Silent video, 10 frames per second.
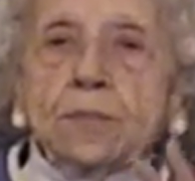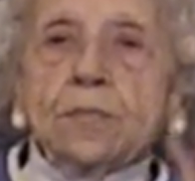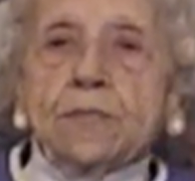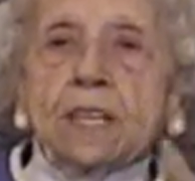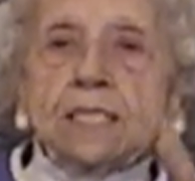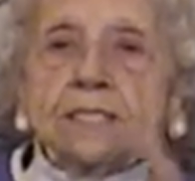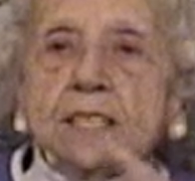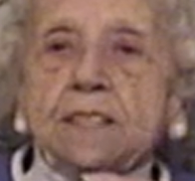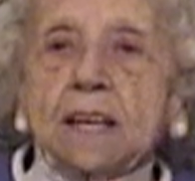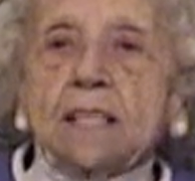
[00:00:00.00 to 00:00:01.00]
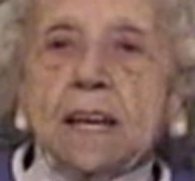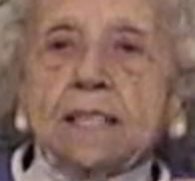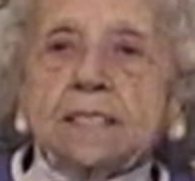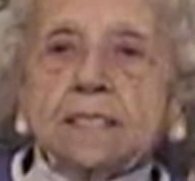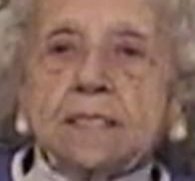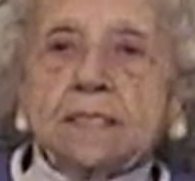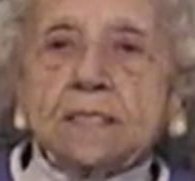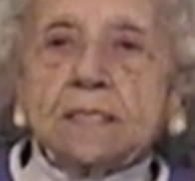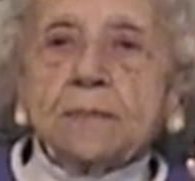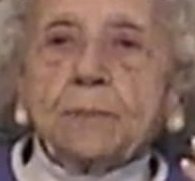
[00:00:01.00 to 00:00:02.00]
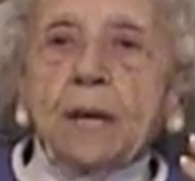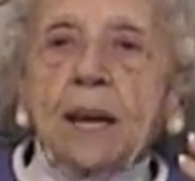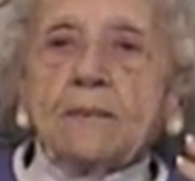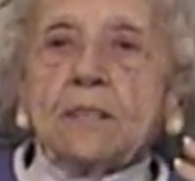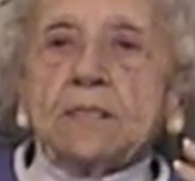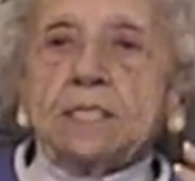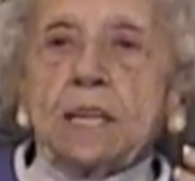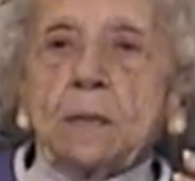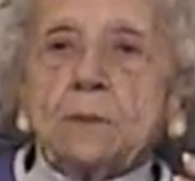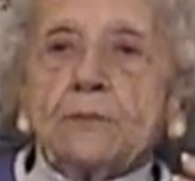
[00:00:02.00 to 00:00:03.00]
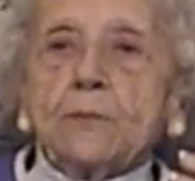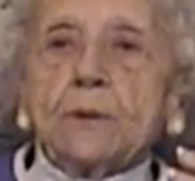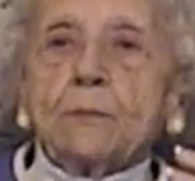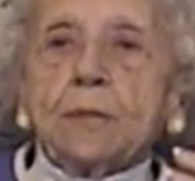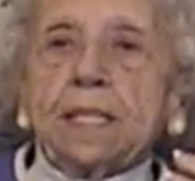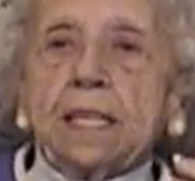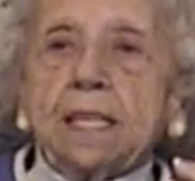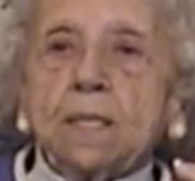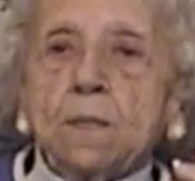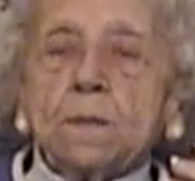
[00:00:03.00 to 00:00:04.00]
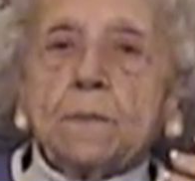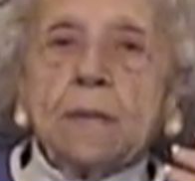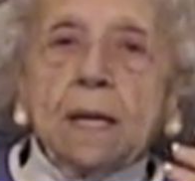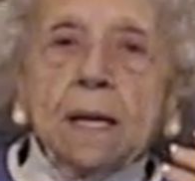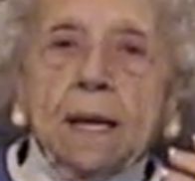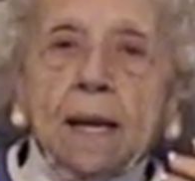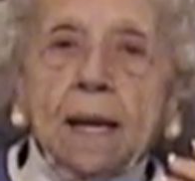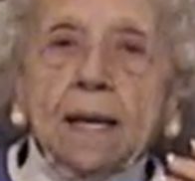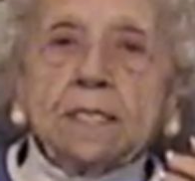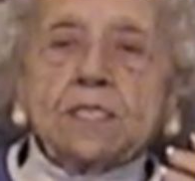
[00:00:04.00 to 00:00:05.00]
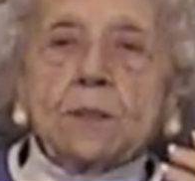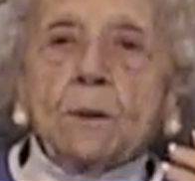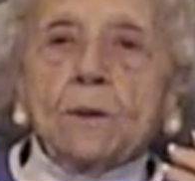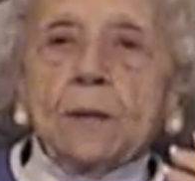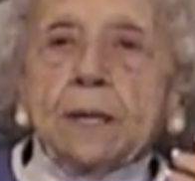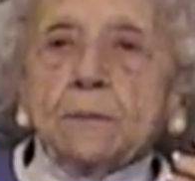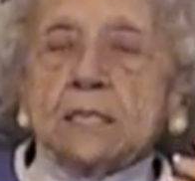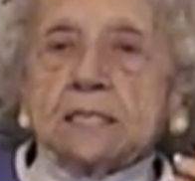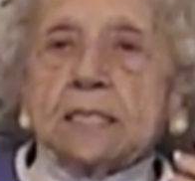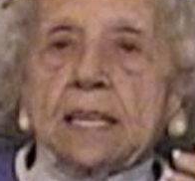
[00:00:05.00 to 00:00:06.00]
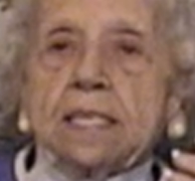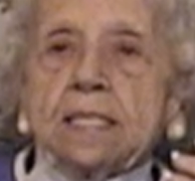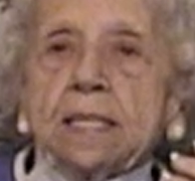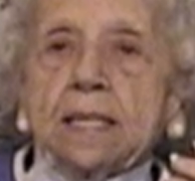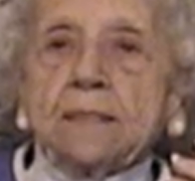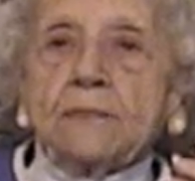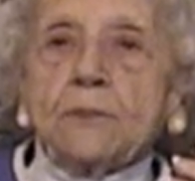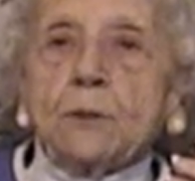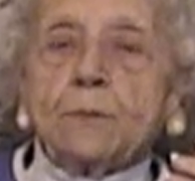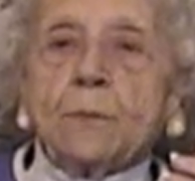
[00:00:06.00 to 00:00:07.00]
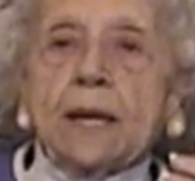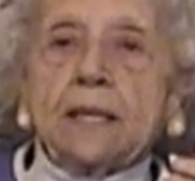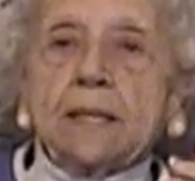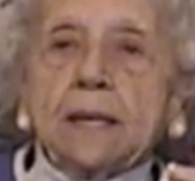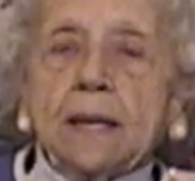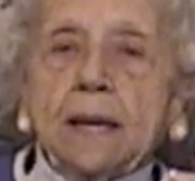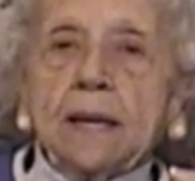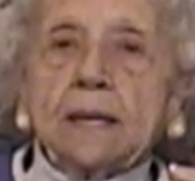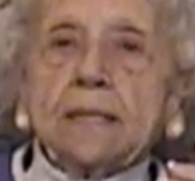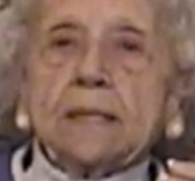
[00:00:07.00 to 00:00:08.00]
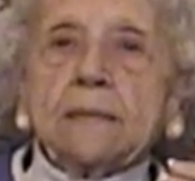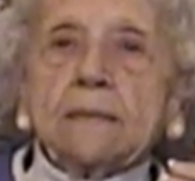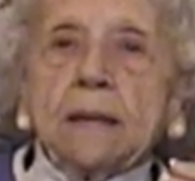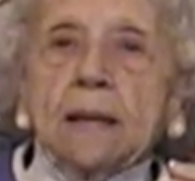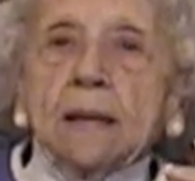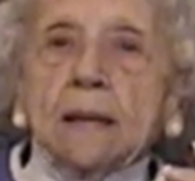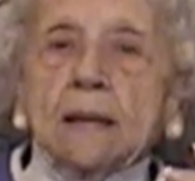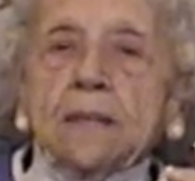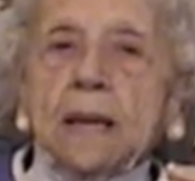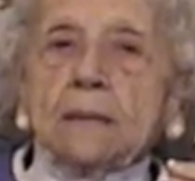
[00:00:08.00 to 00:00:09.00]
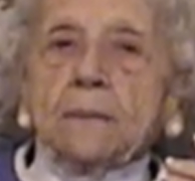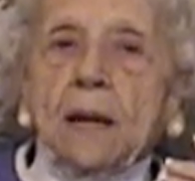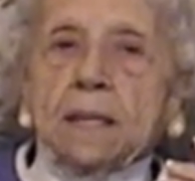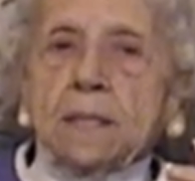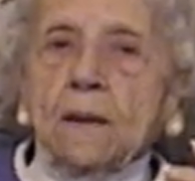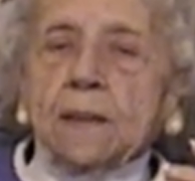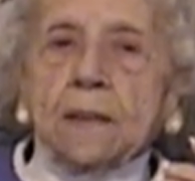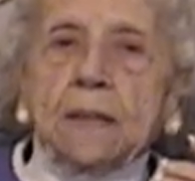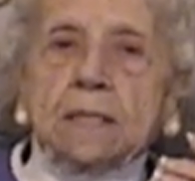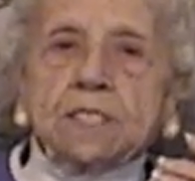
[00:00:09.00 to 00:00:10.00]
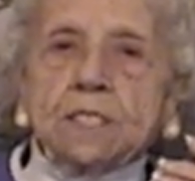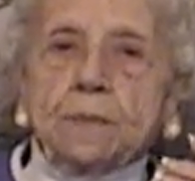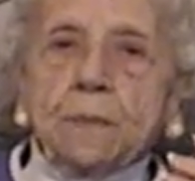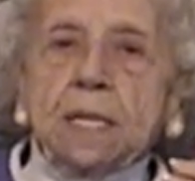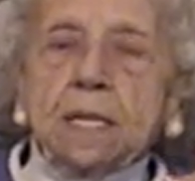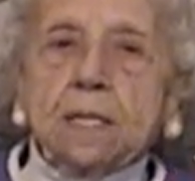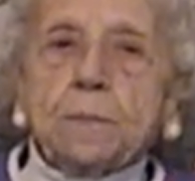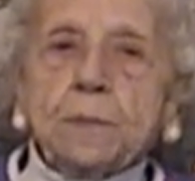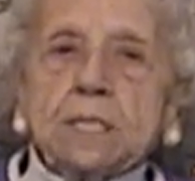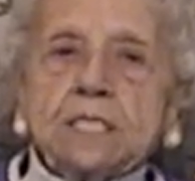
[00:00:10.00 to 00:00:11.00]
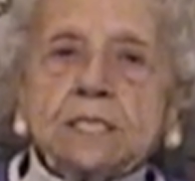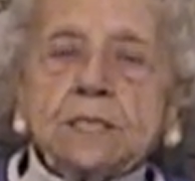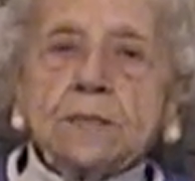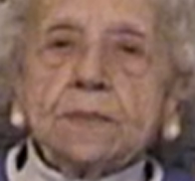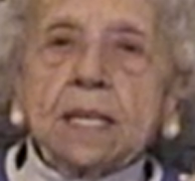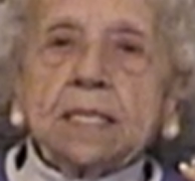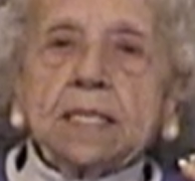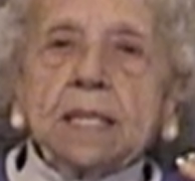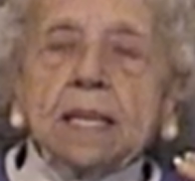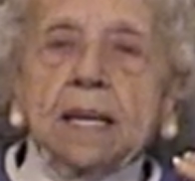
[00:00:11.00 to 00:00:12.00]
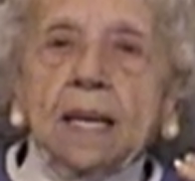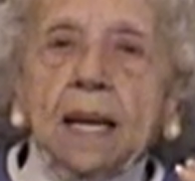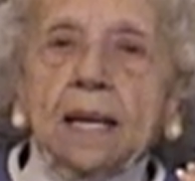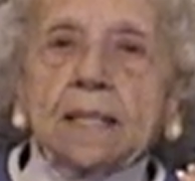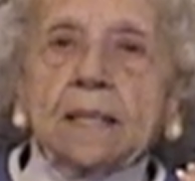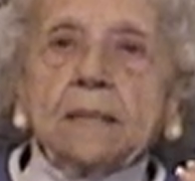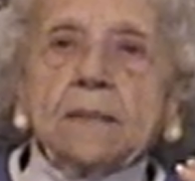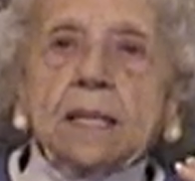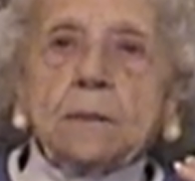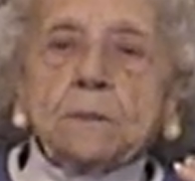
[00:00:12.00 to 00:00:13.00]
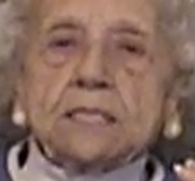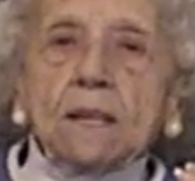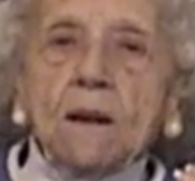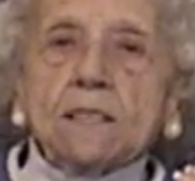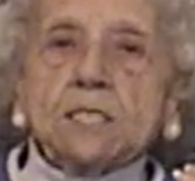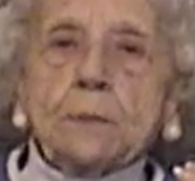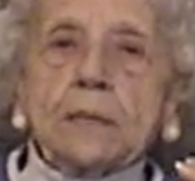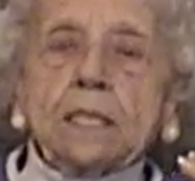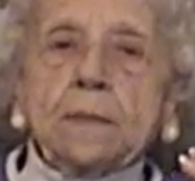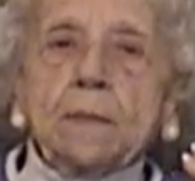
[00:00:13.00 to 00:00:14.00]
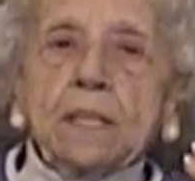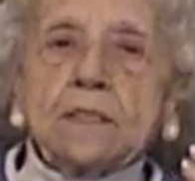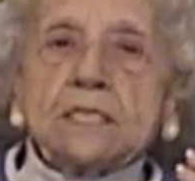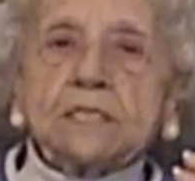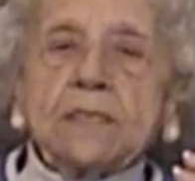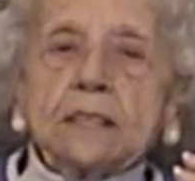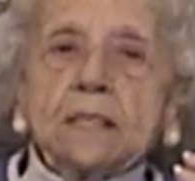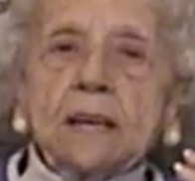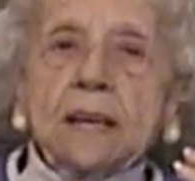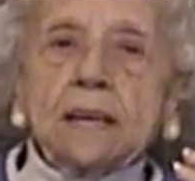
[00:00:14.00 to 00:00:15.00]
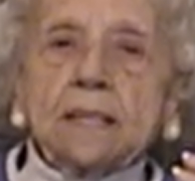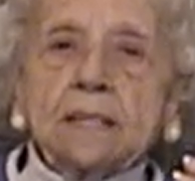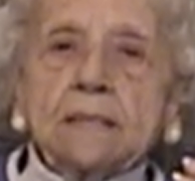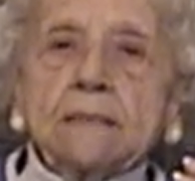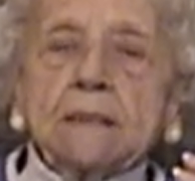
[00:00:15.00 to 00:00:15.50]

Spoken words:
good things that they liked and have it on table for them when they get home. And so it was late, and the phone rang, and I thought they should be here pretty soon. And it was a hospital in Marysville, and